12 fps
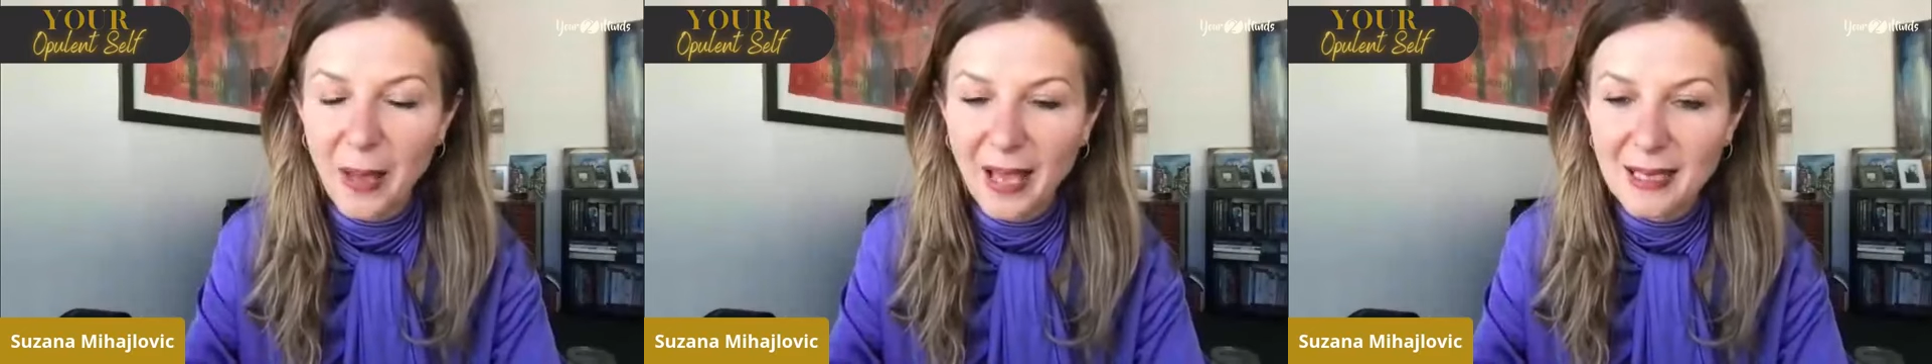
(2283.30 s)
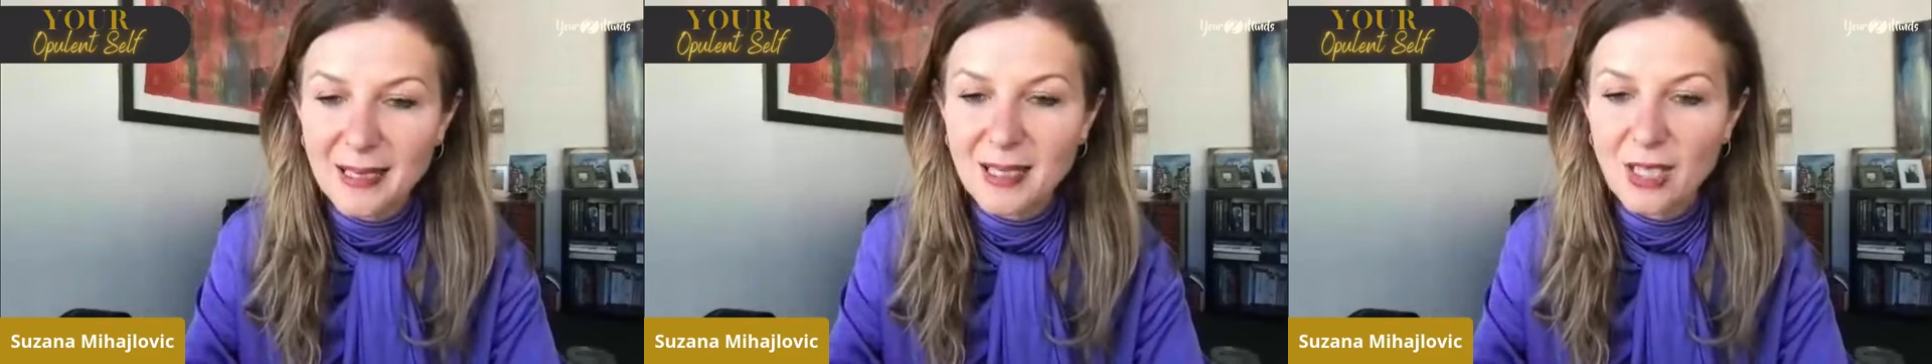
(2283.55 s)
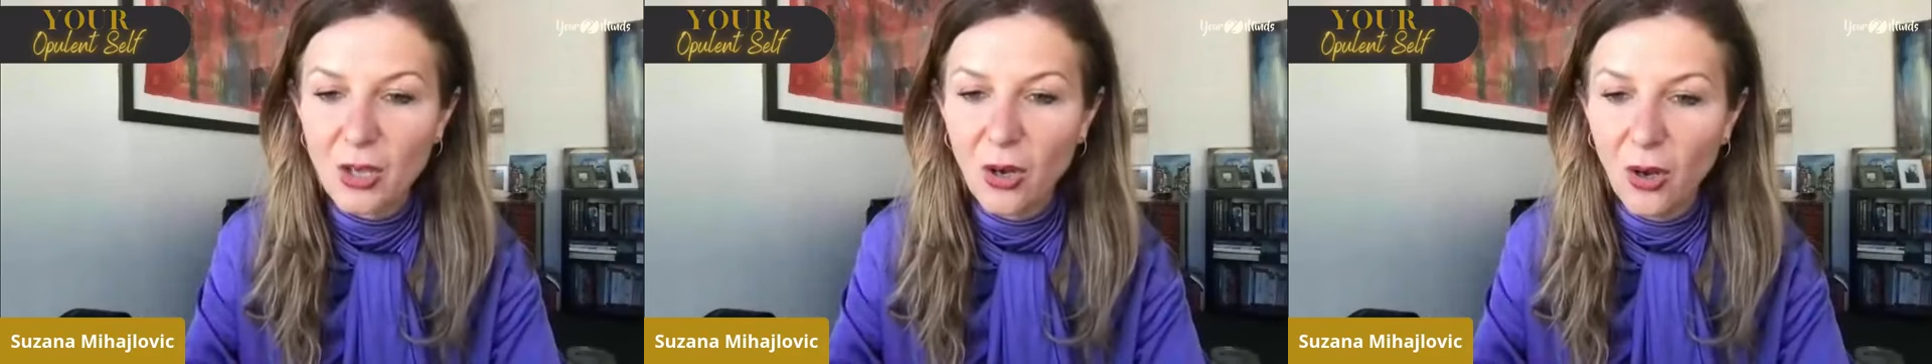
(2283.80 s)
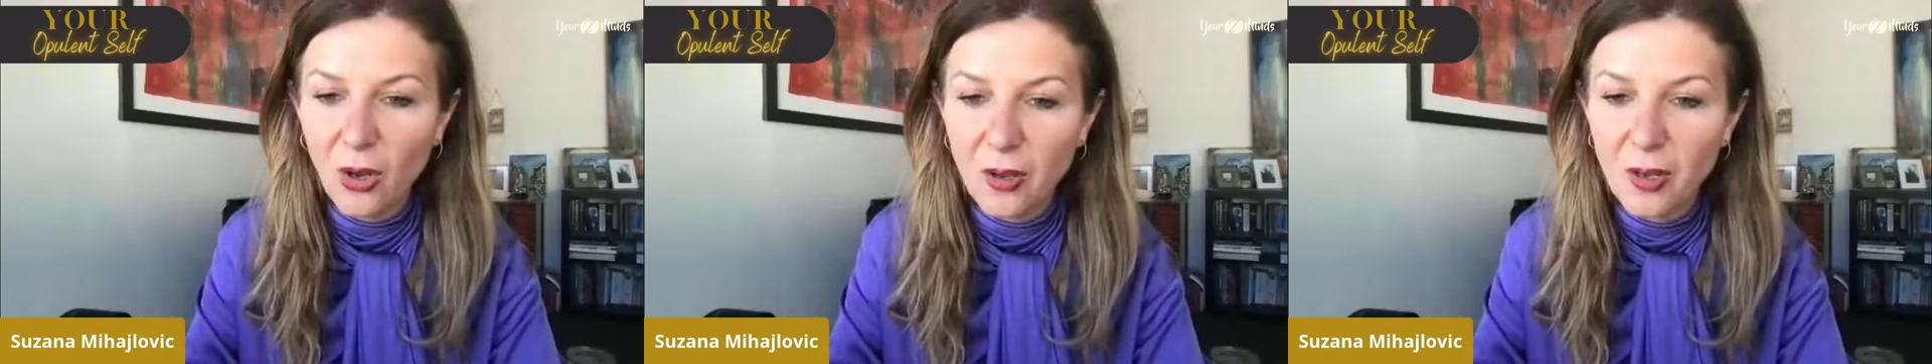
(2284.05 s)
based
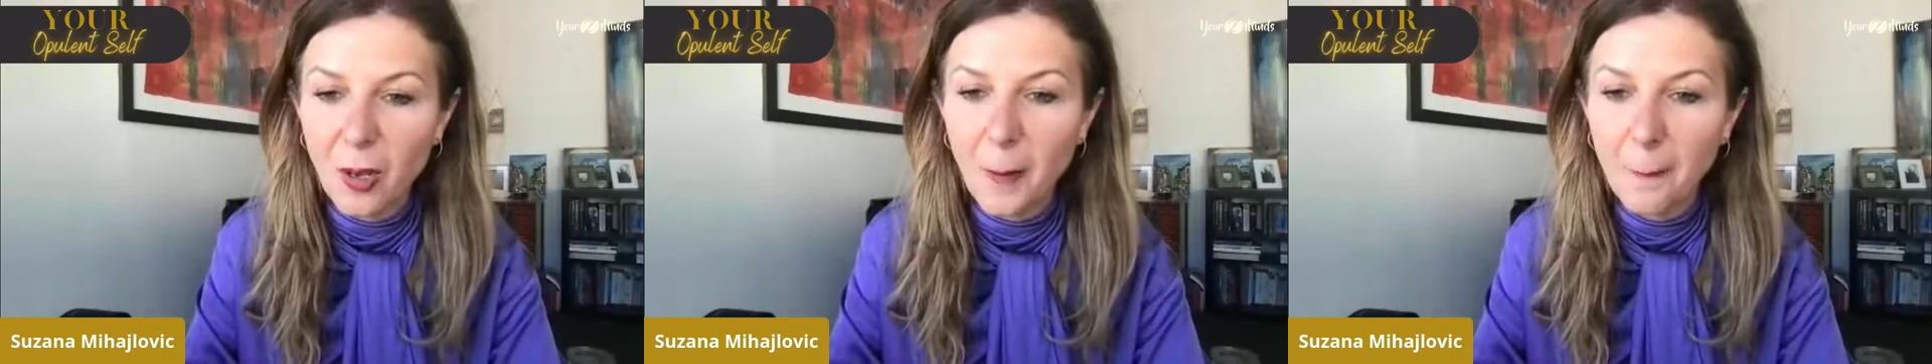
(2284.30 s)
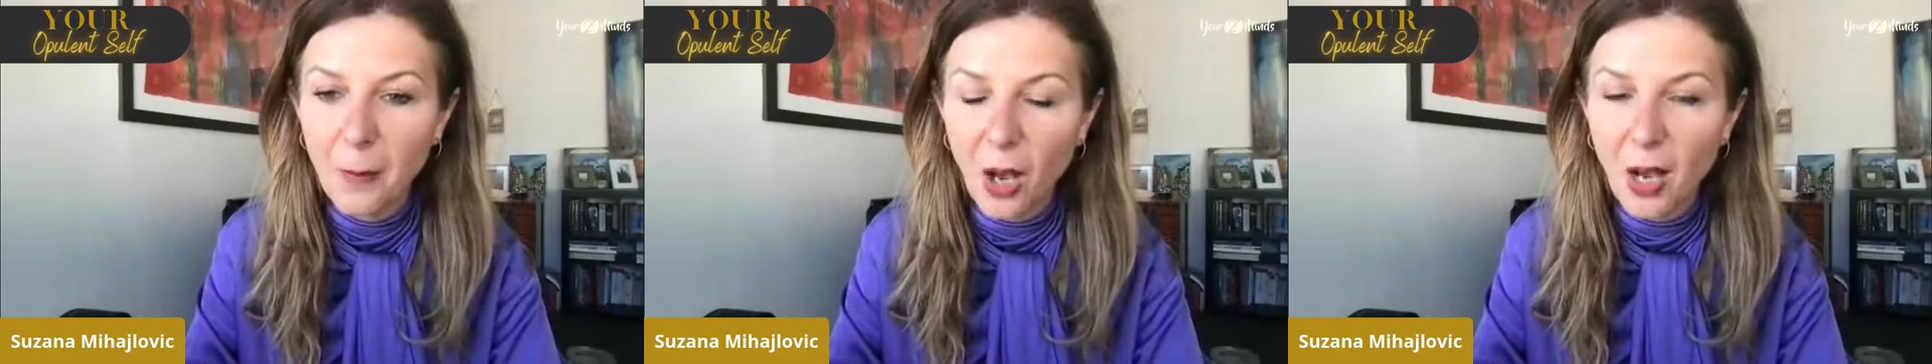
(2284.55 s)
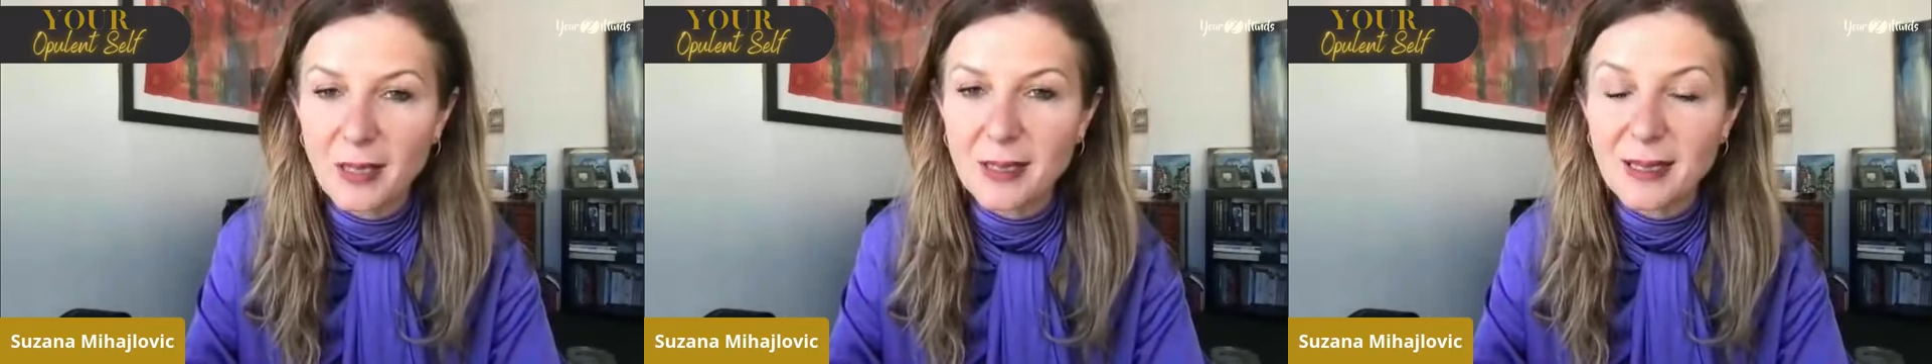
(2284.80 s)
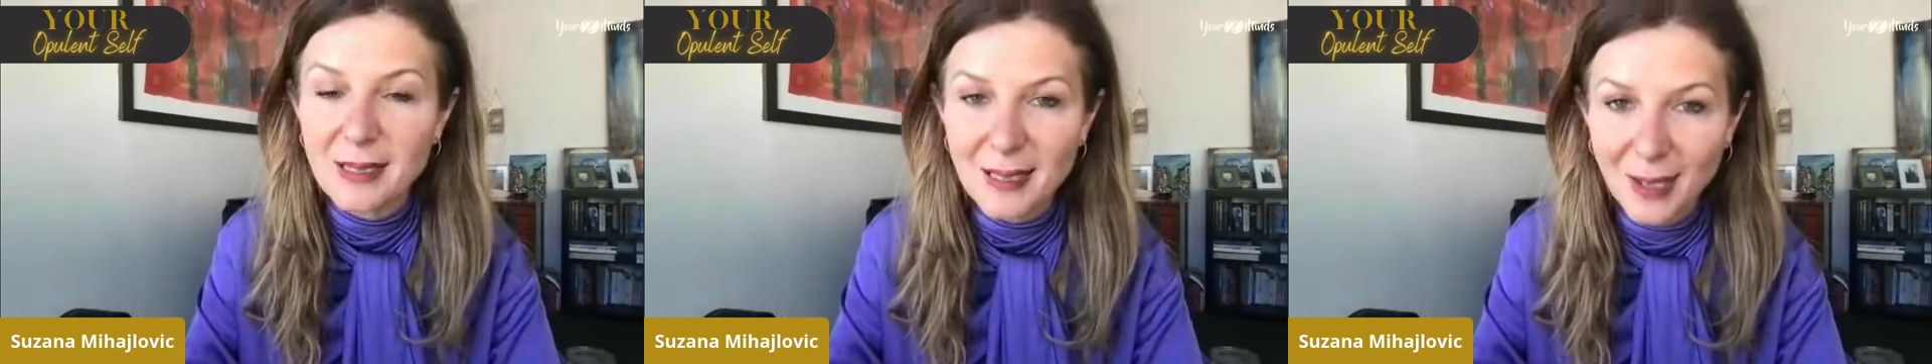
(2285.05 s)
on
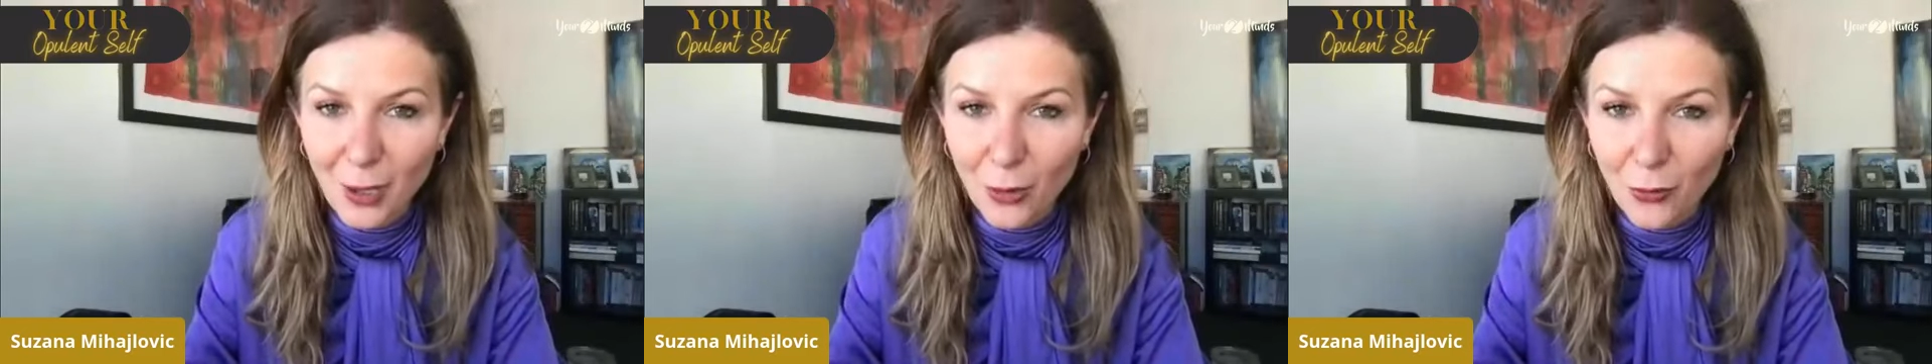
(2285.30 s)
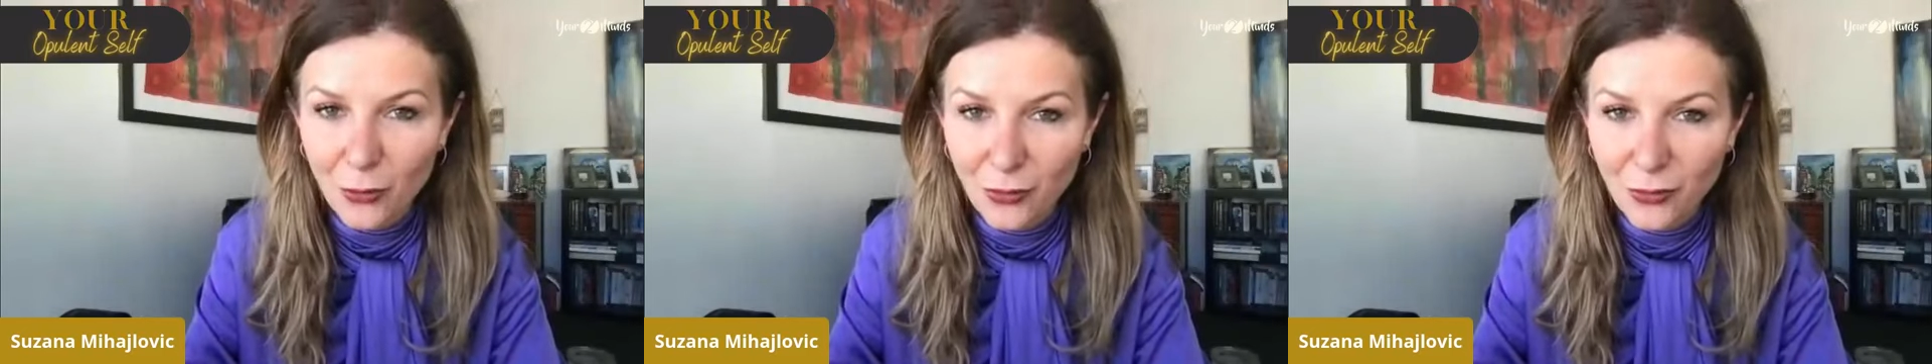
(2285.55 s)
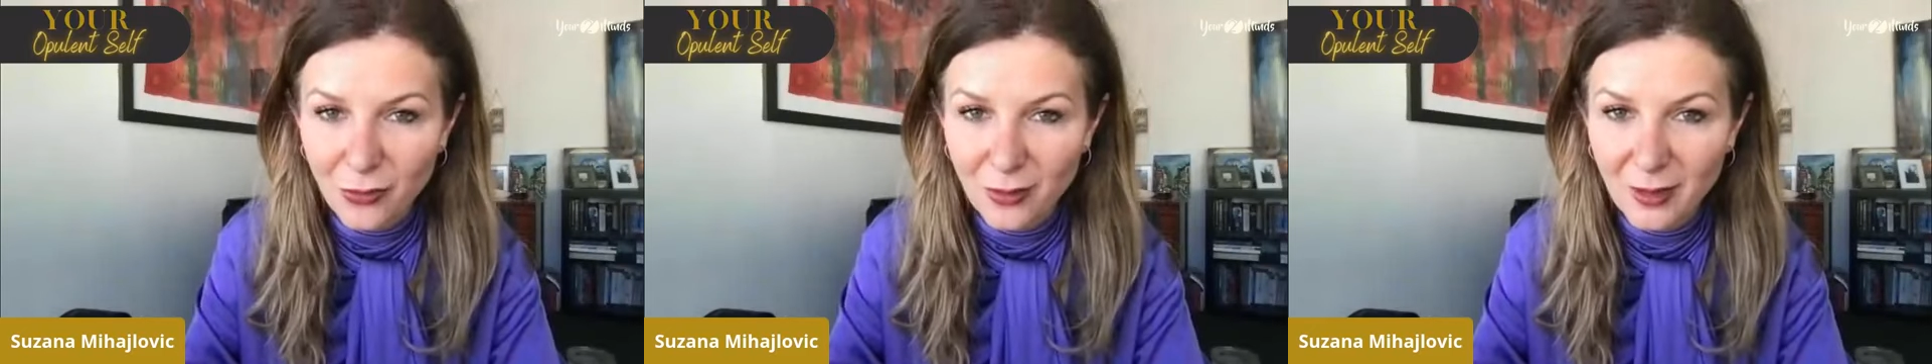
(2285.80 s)
myself,